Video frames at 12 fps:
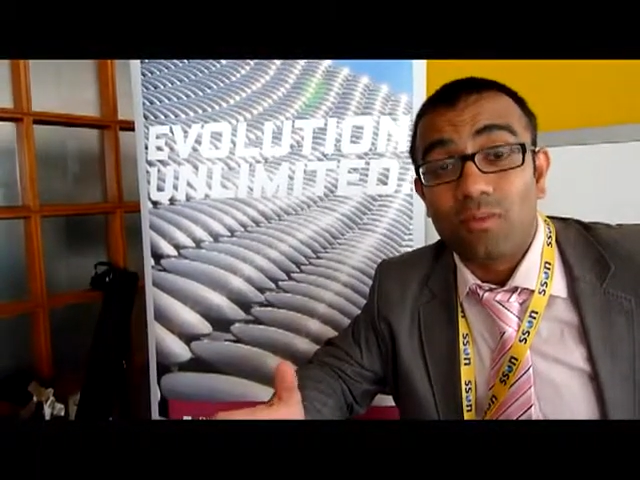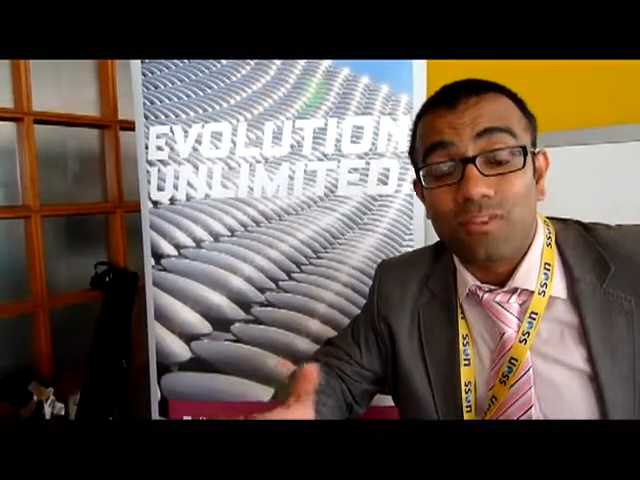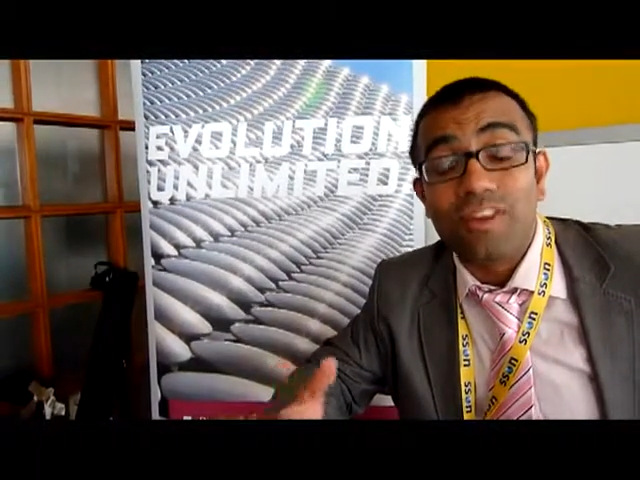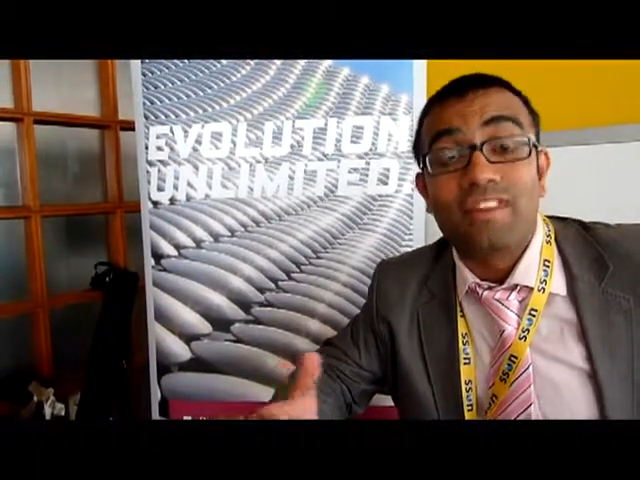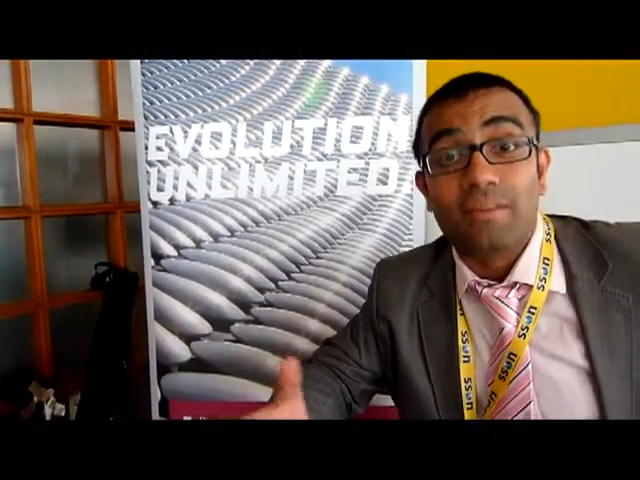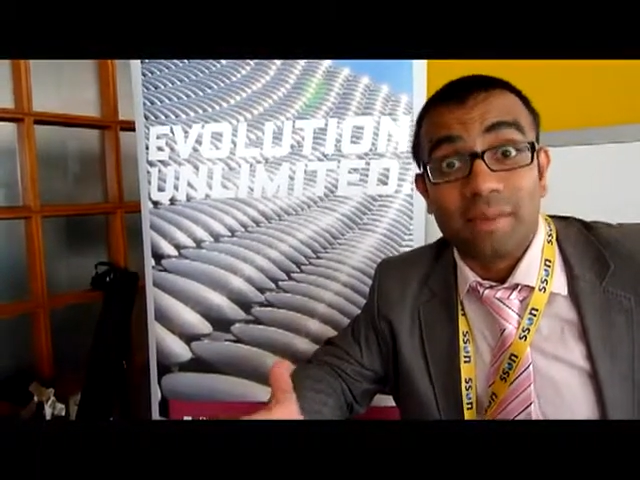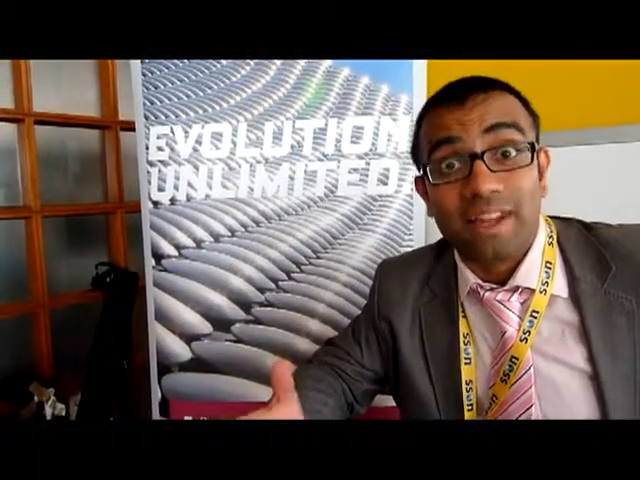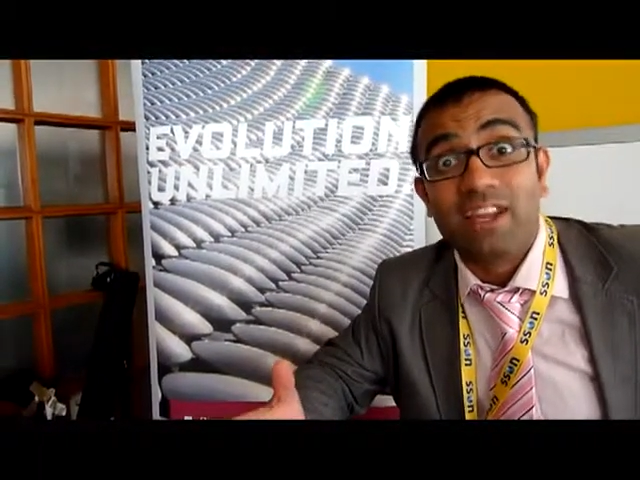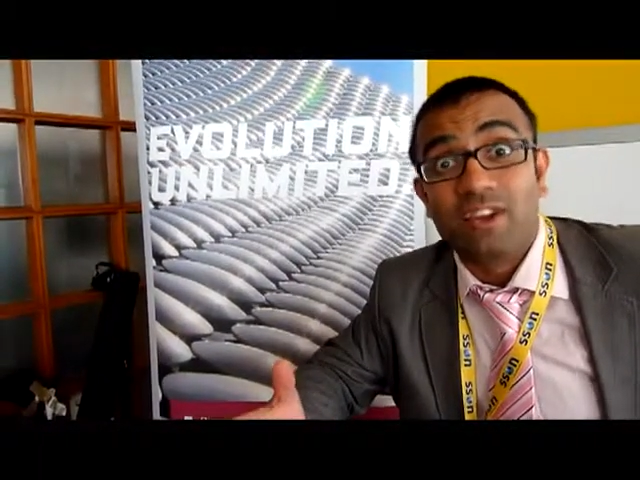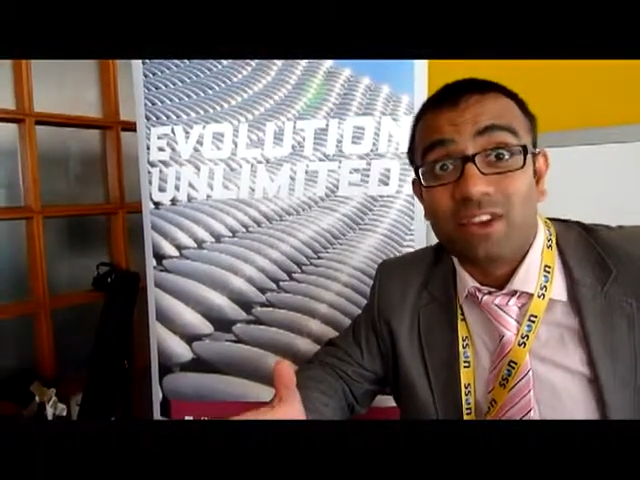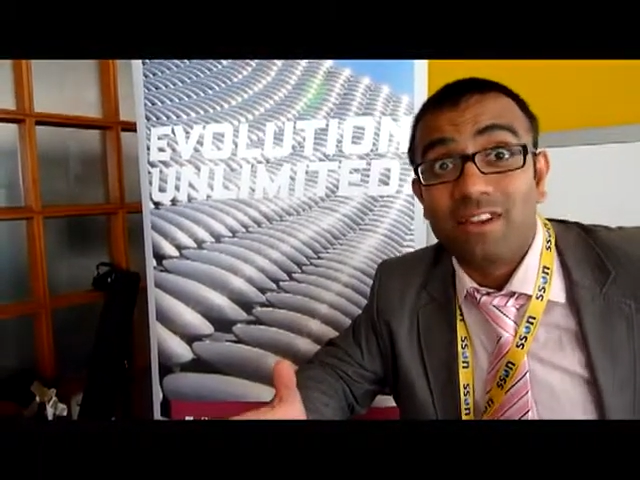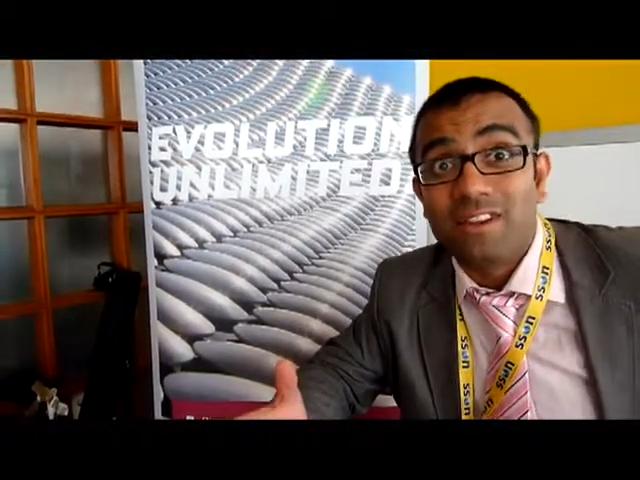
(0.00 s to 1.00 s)
reasonably
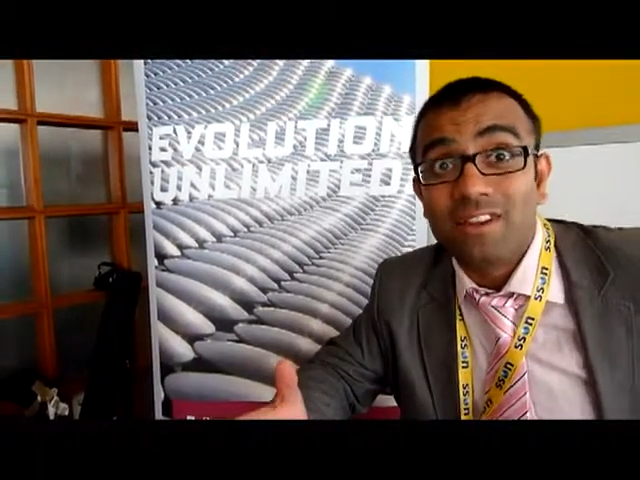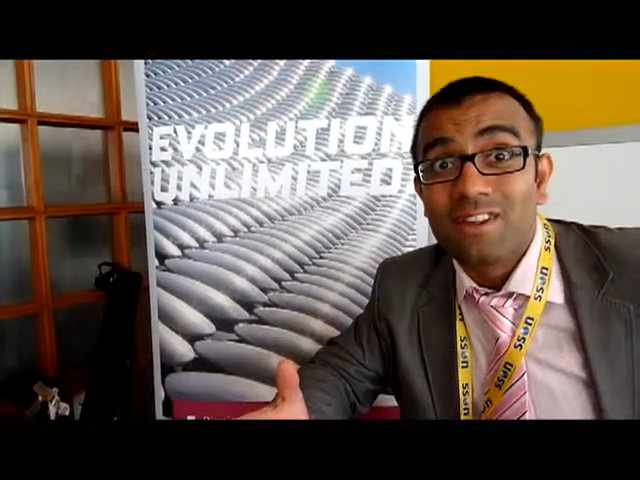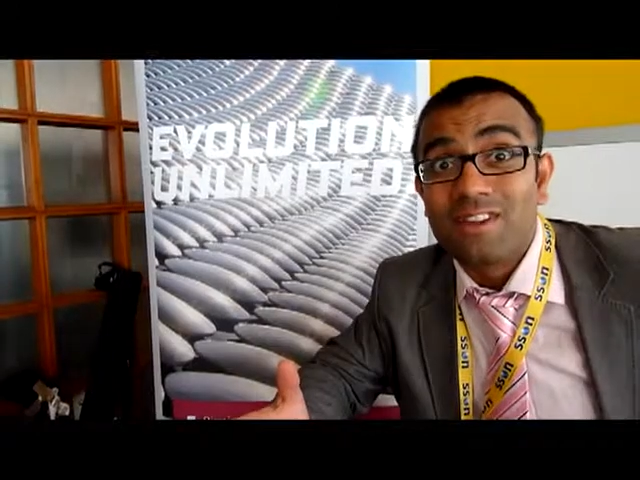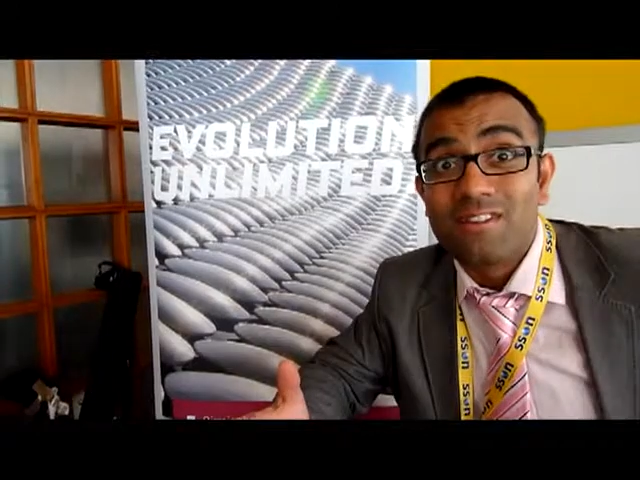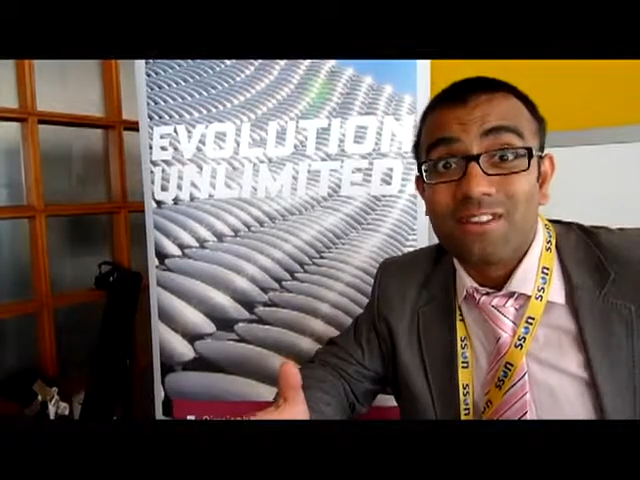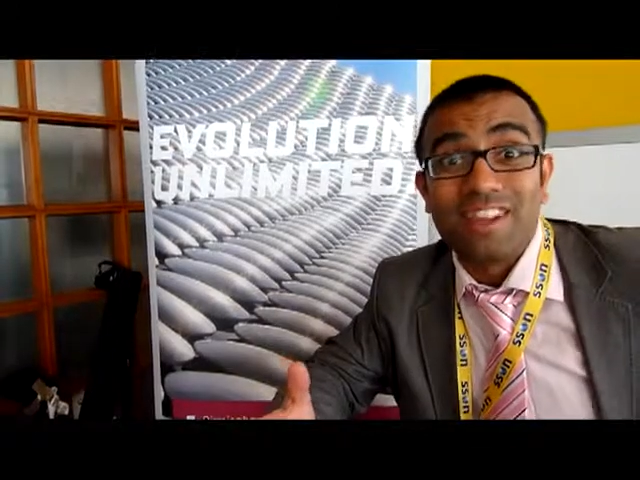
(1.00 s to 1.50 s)
good for